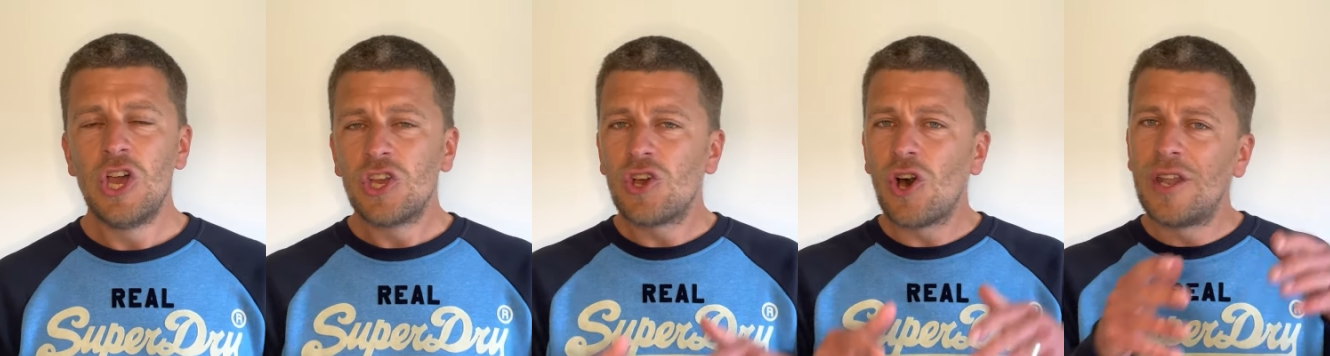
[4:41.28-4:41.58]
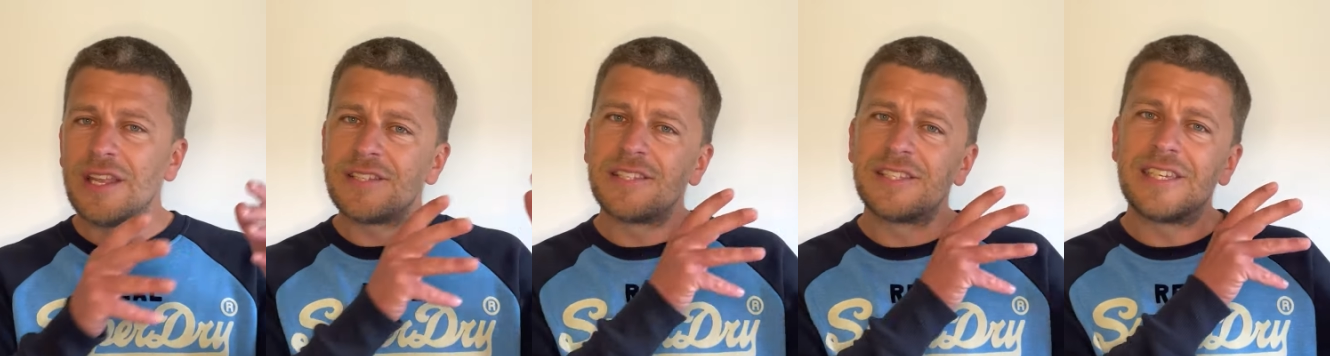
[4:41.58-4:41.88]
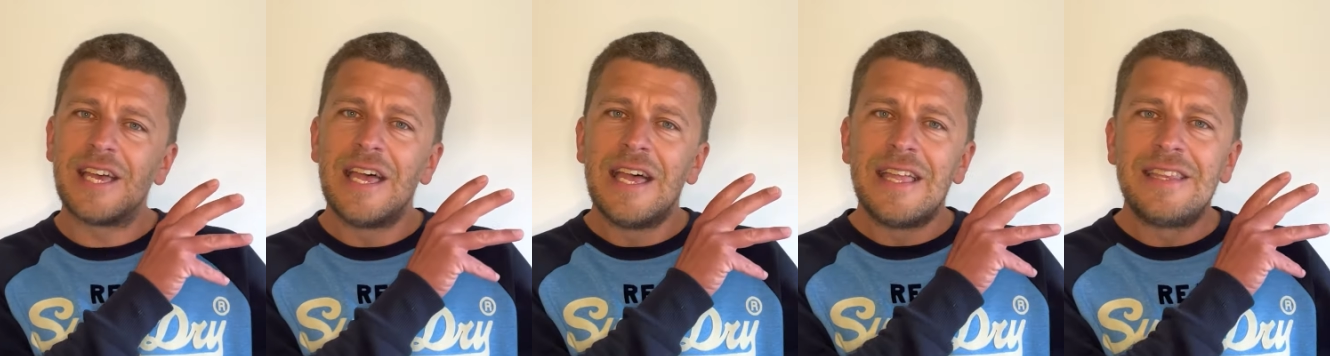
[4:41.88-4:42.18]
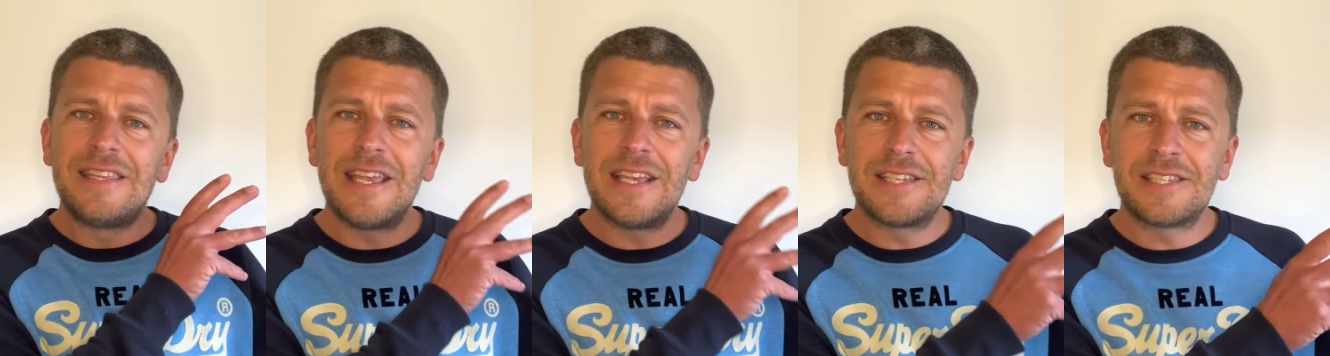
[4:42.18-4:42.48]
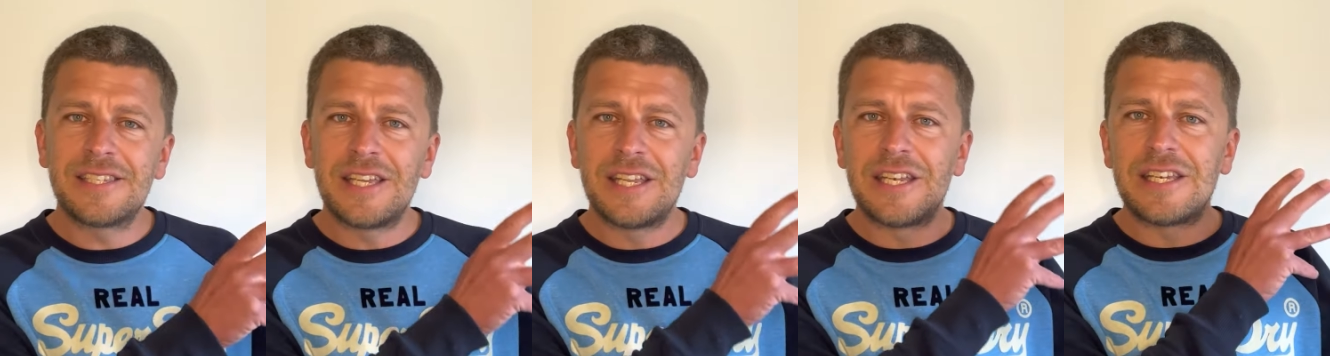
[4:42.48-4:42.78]
God isn't a
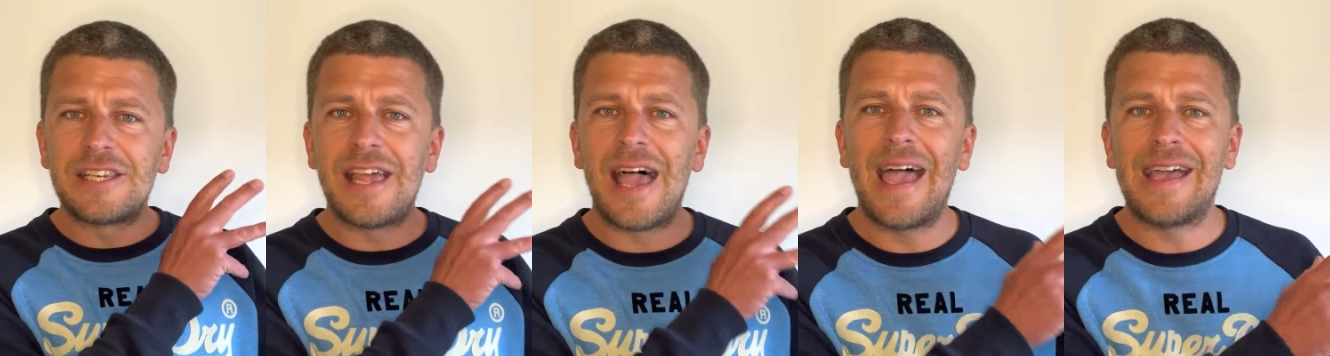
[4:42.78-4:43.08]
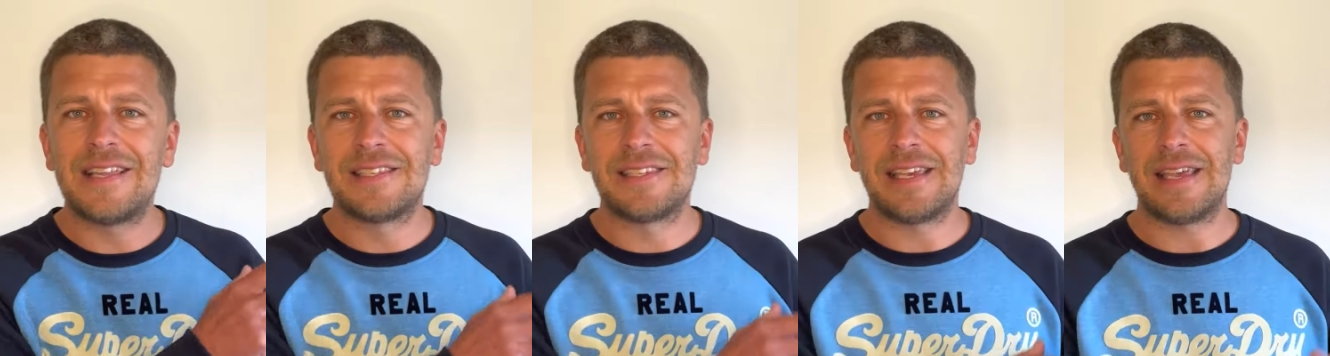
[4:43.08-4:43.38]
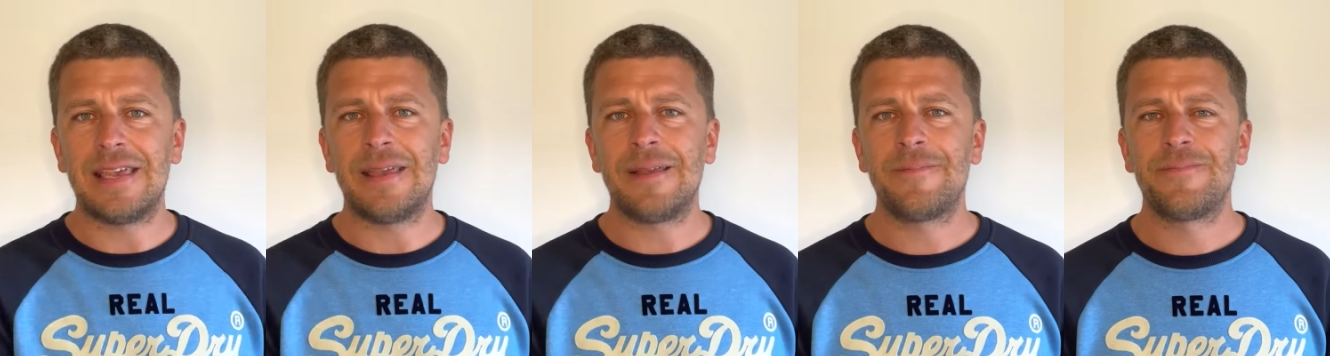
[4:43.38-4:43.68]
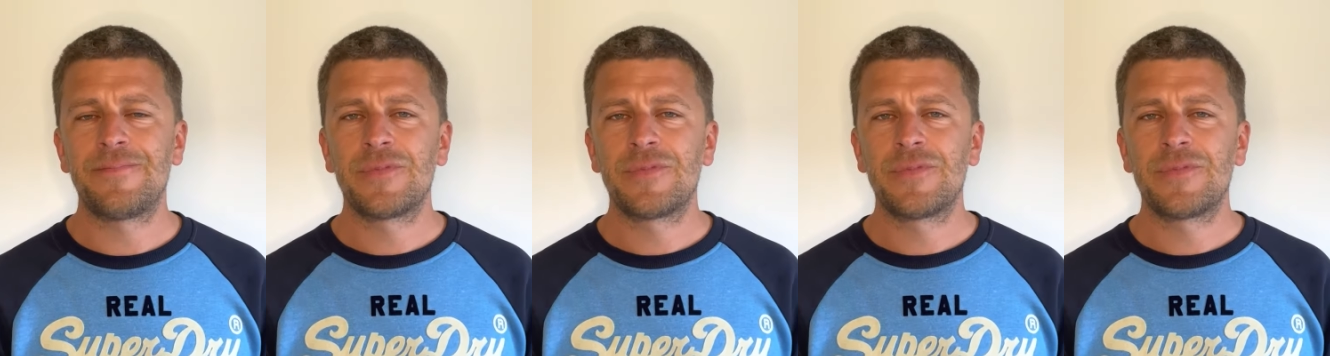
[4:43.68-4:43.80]
distant deity,